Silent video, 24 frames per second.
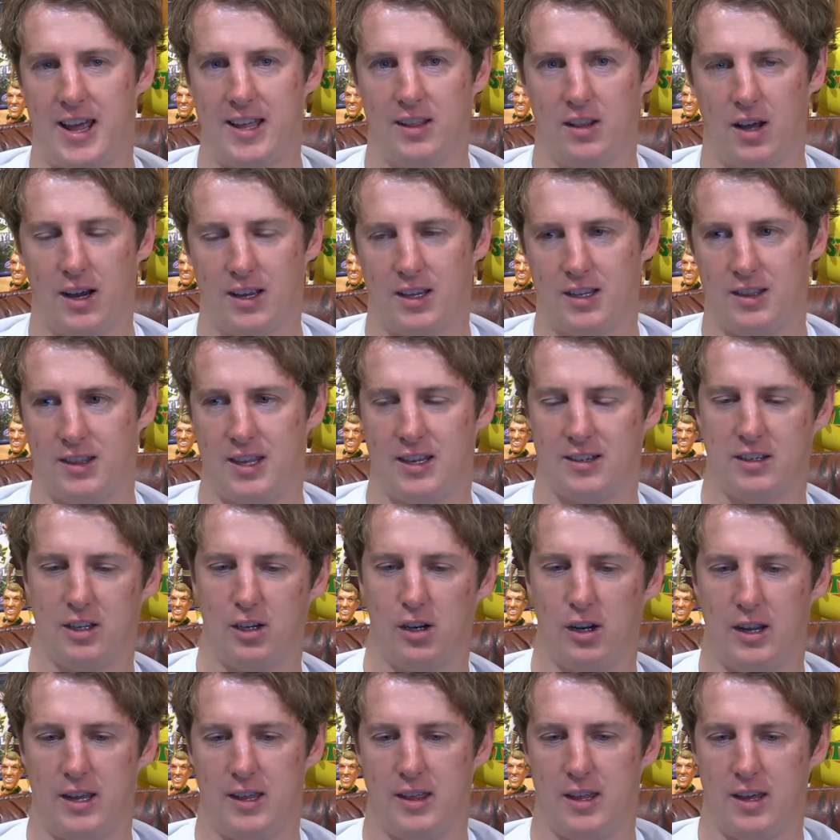like there's
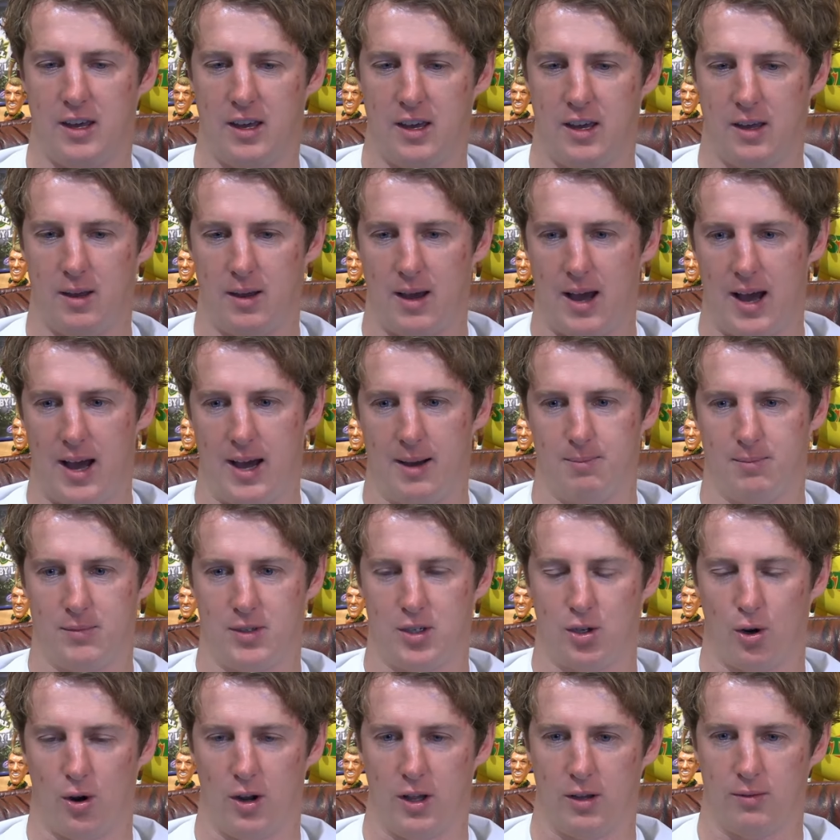literally the
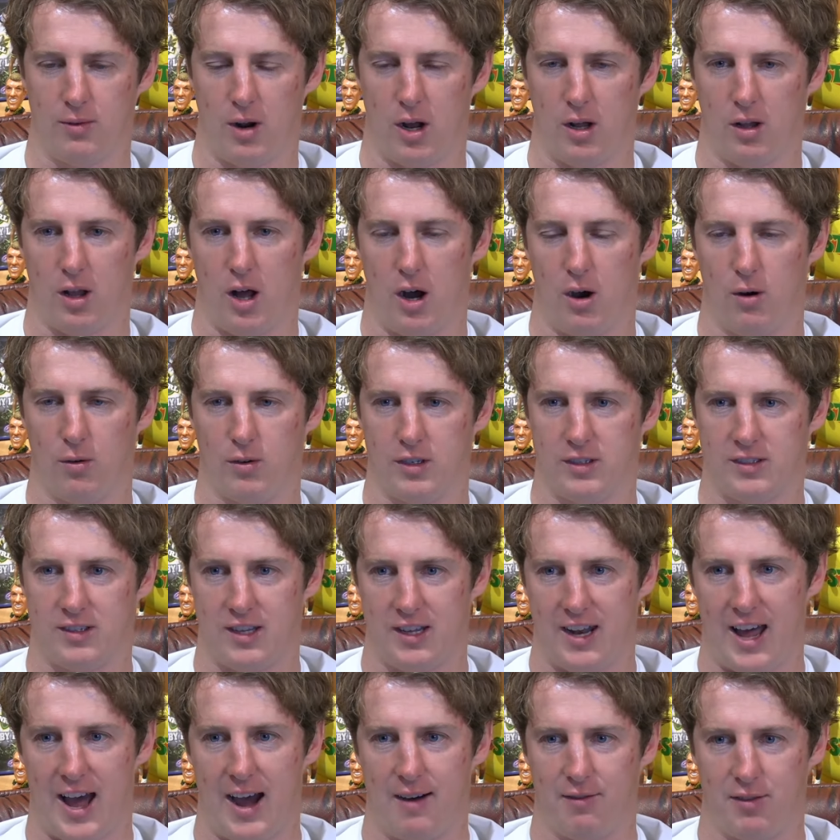toilet roll holders
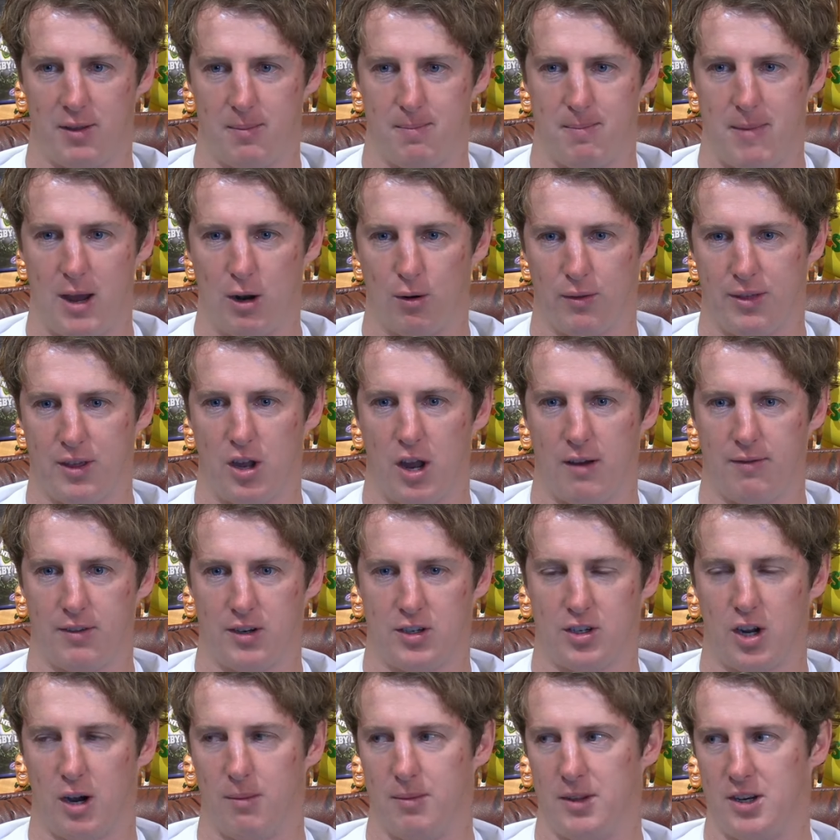that have the metal thing over the
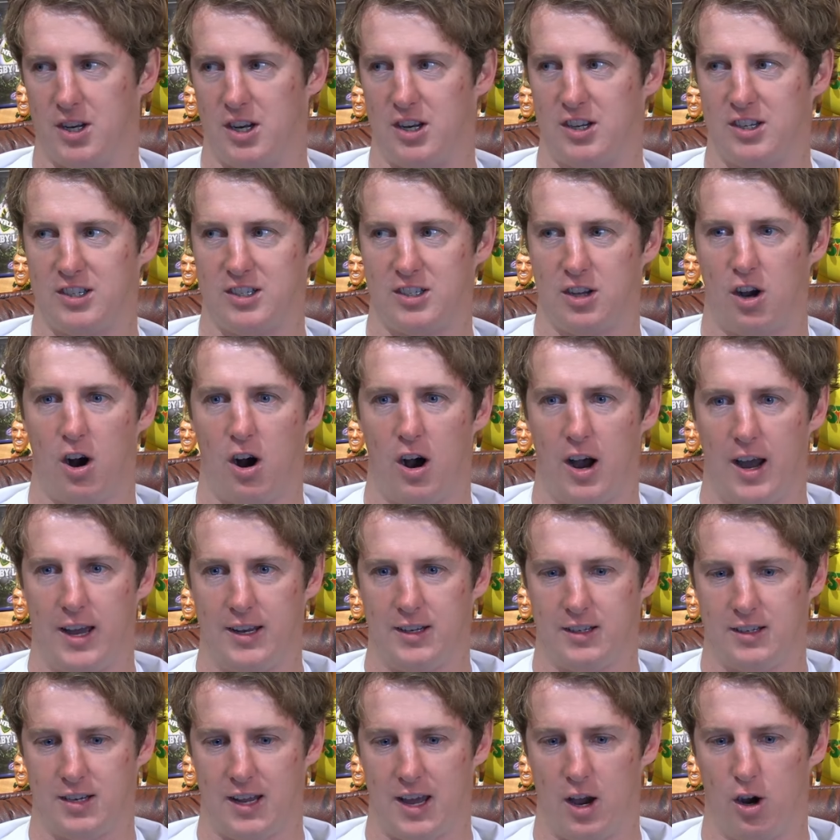top that are
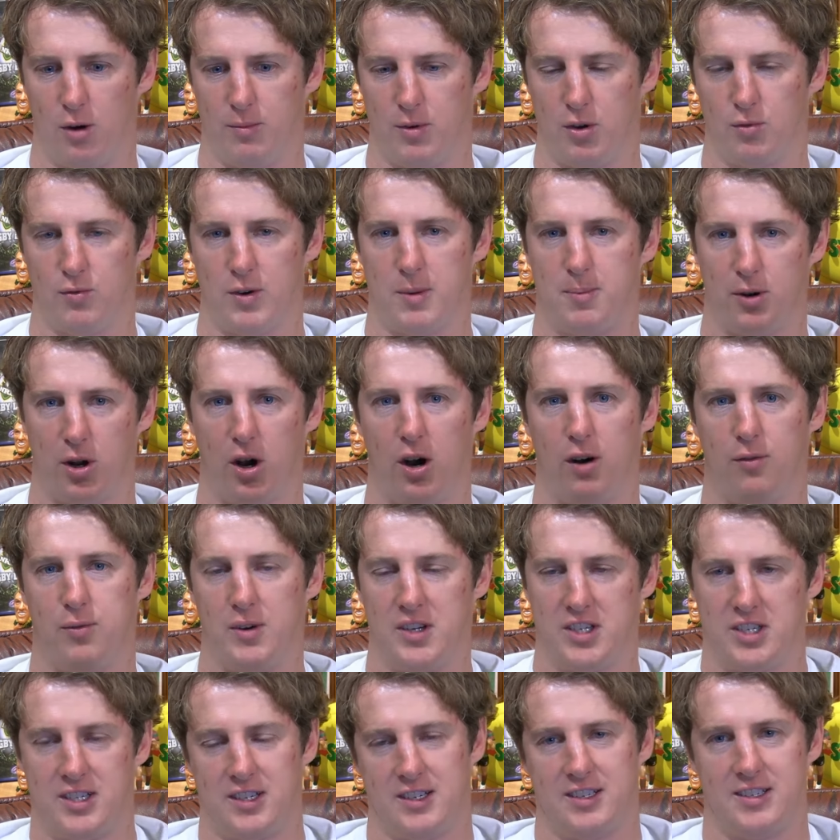designed to help you rip it off,
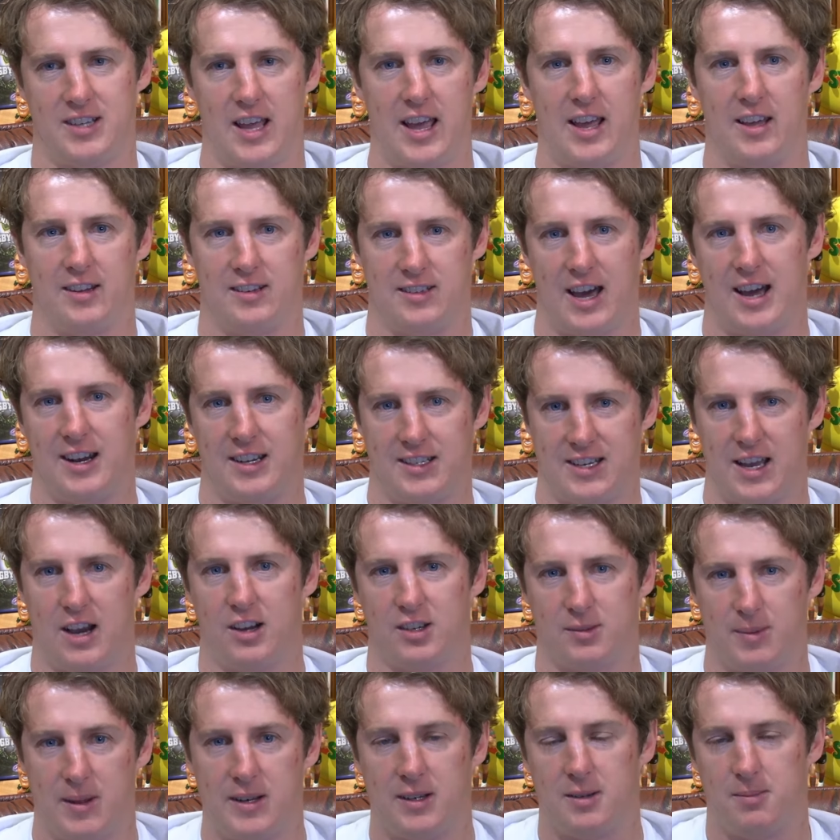which says that is how
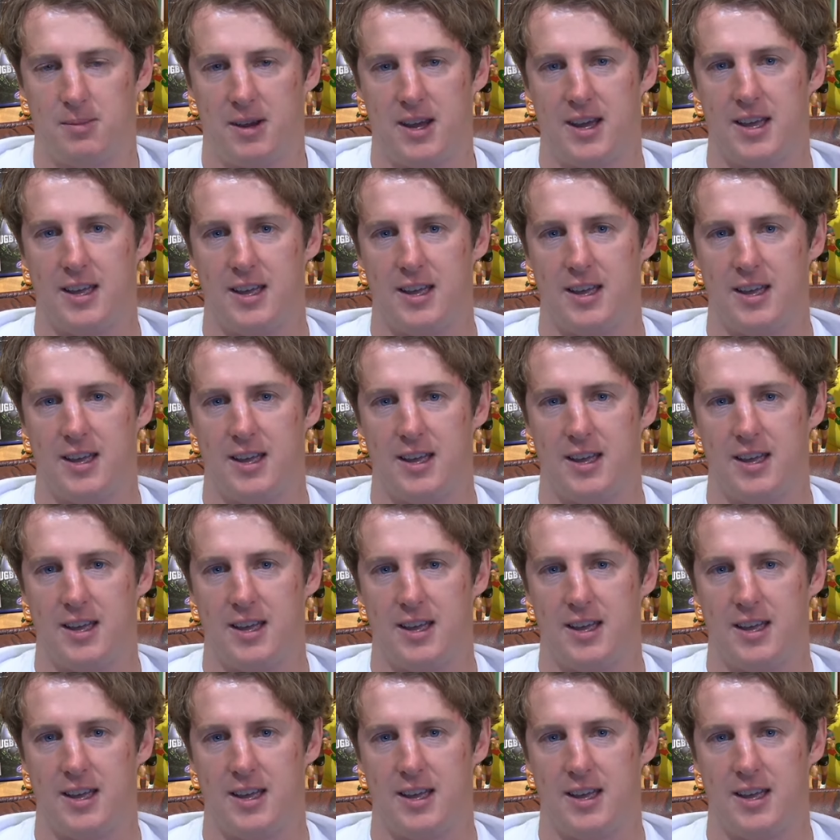it's meant to be.